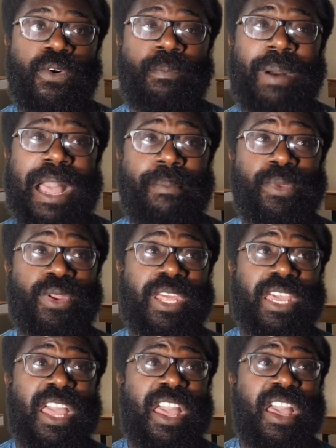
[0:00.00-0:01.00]
Bayern
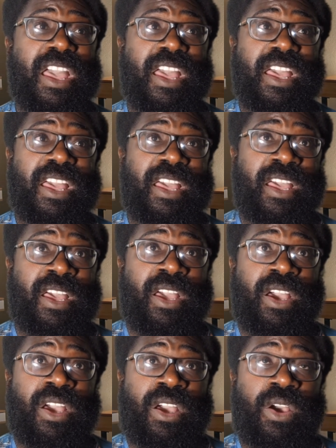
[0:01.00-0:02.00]
Munich.
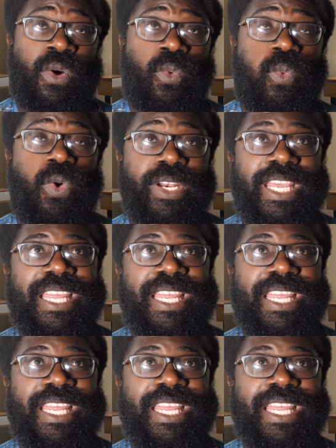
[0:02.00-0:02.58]
Would